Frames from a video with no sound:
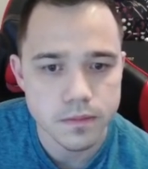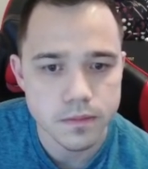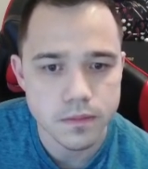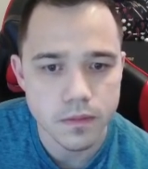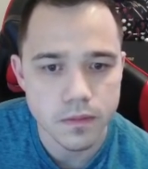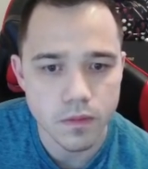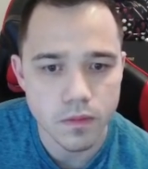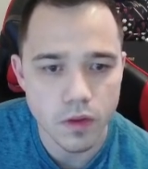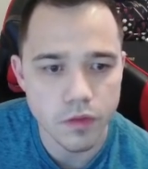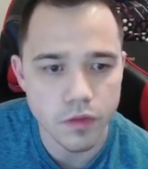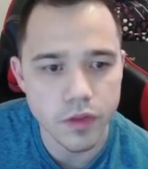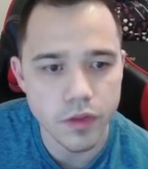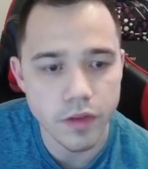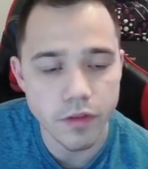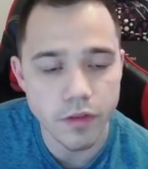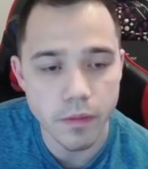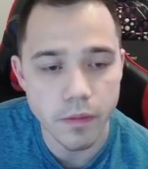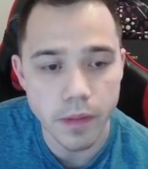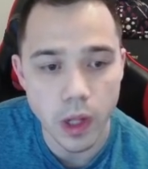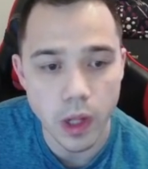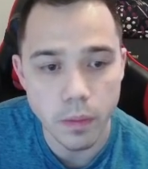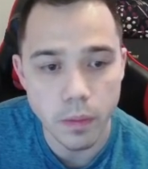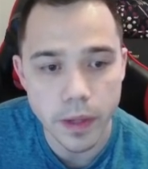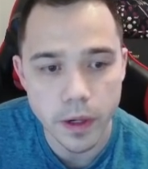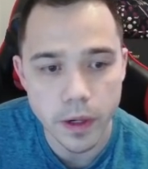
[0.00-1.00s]
If they have a
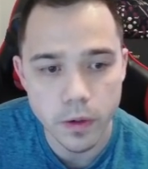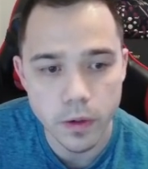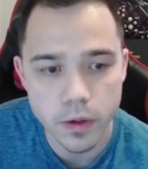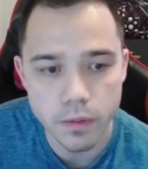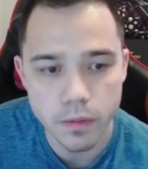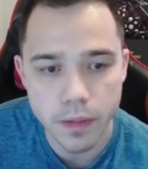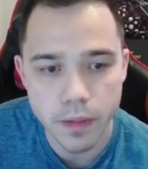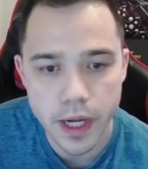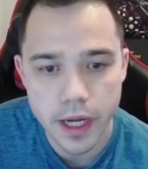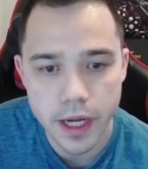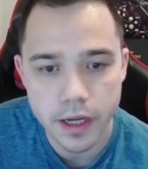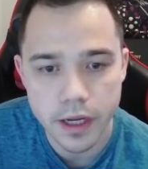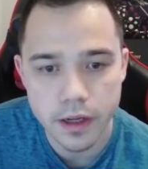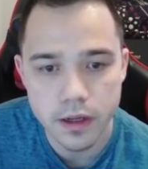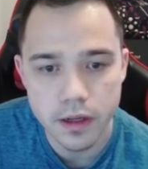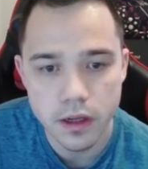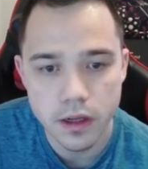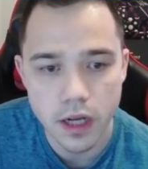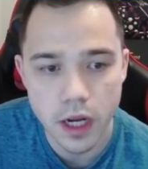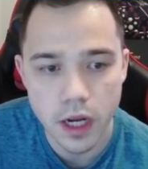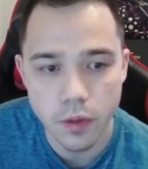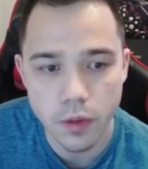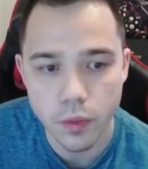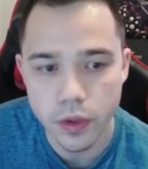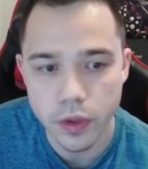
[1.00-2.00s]
Melmetal in the back,
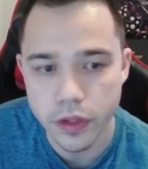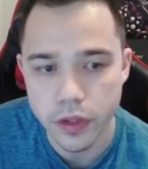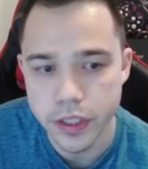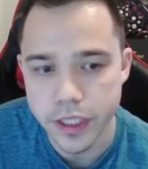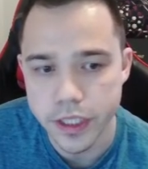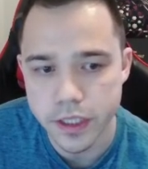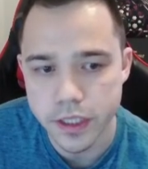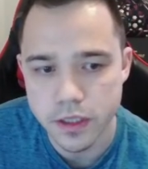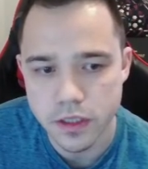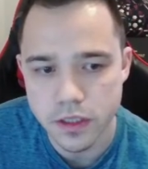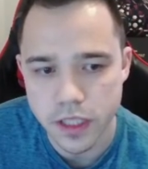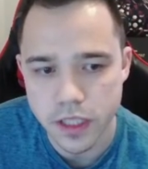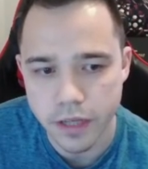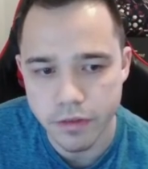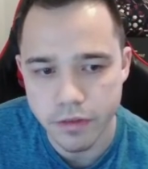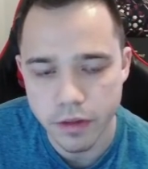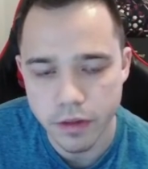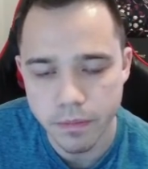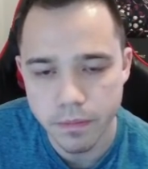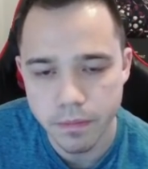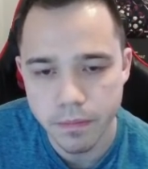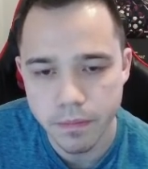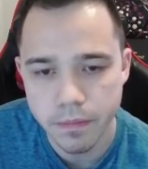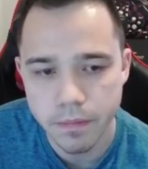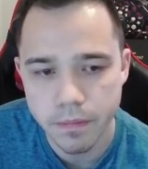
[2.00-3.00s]
I really need to save them.
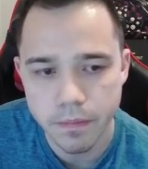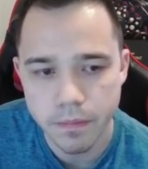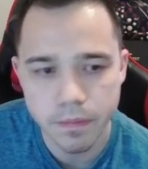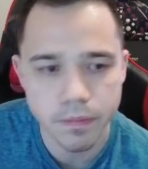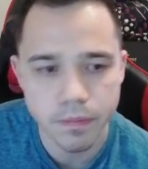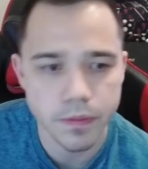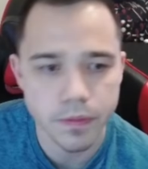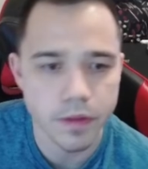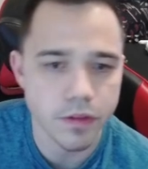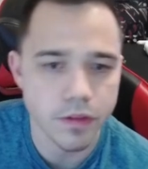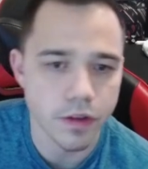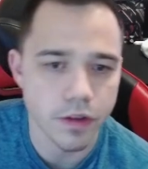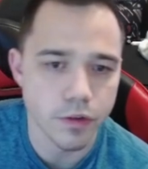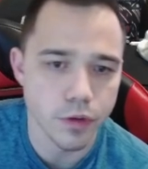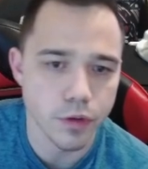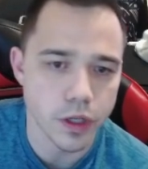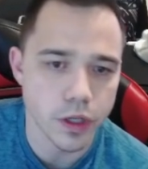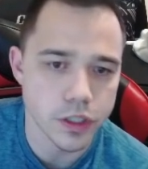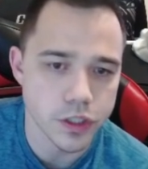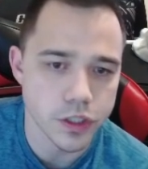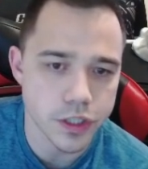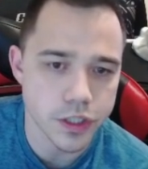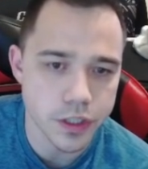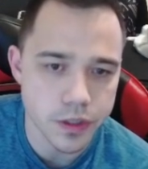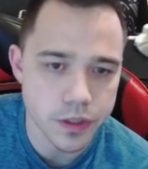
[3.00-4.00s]
They have a
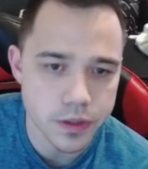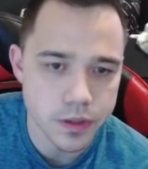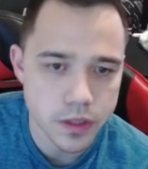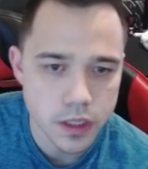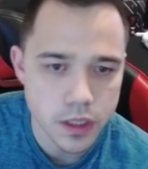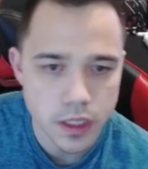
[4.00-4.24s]
Registeel.